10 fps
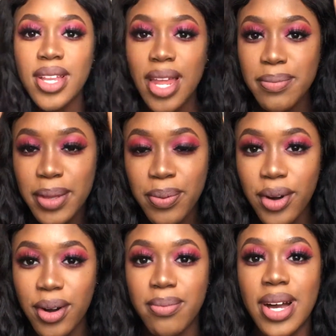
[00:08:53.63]
Let me
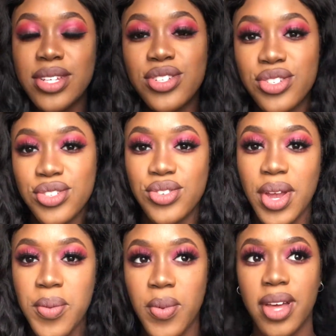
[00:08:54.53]
put on my
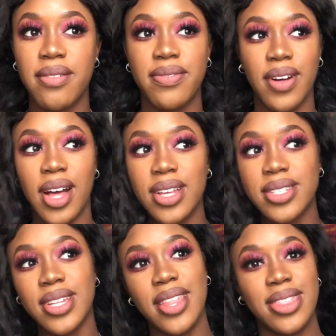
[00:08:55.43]
straight wig
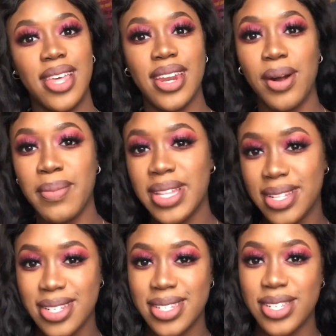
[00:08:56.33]
first and then I'll make
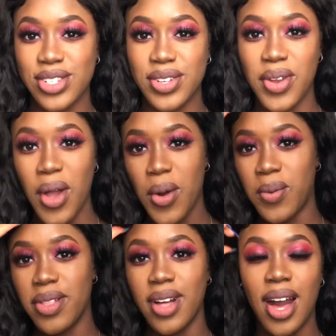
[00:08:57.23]
the decision
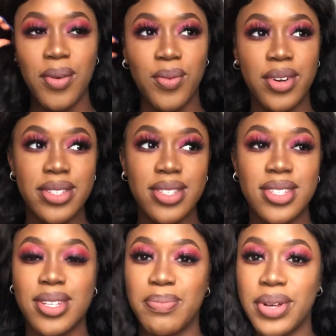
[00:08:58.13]
whether I want
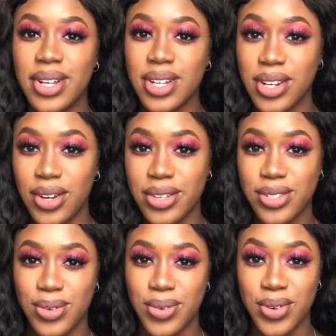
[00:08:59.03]
to put
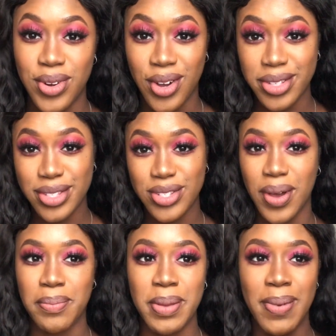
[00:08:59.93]
gloss or not.
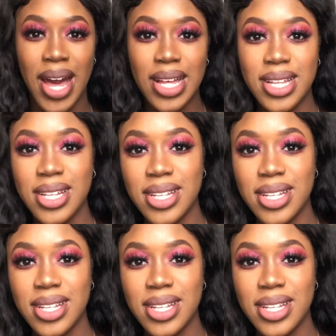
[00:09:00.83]
So I'll be back.